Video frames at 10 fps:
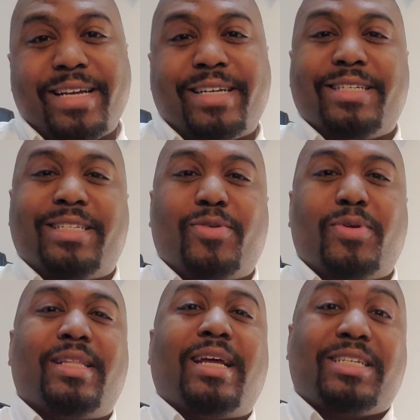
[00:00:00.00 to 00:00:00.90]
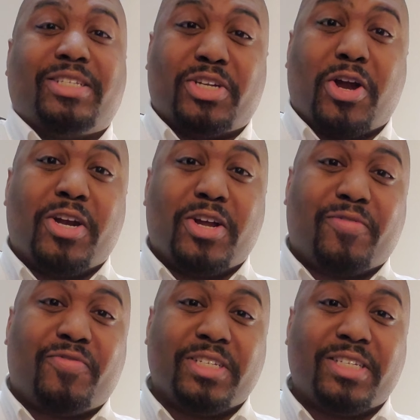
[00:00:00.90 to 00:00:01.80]
considering that I started
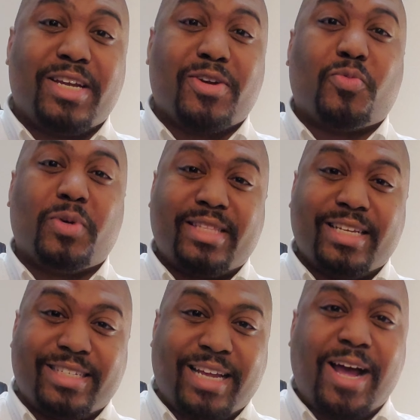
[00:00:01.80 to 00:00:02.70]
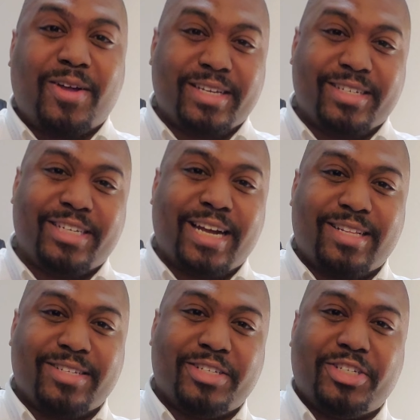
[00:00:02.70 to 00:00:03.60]
off this year with the Italian
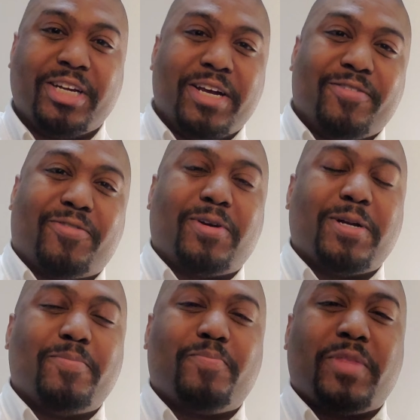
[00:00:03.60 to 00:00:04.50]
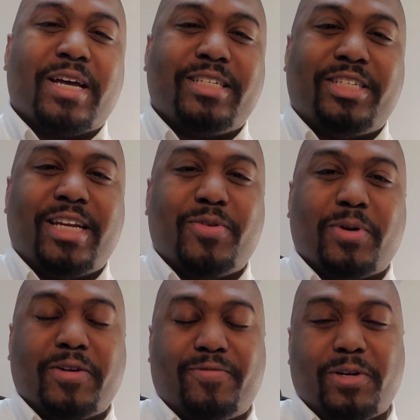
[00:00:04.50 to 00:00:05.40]
challenge from uh,
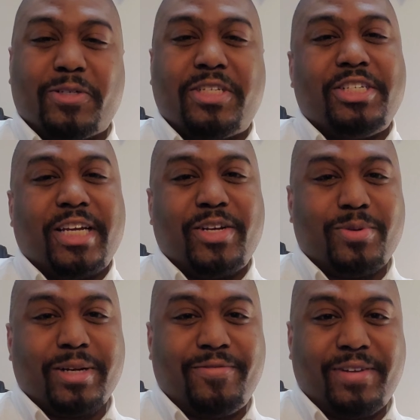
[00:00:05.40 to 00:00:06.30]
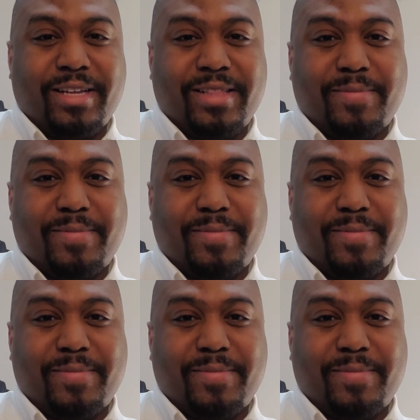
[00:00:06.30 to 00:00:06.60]
January 1st to January 5th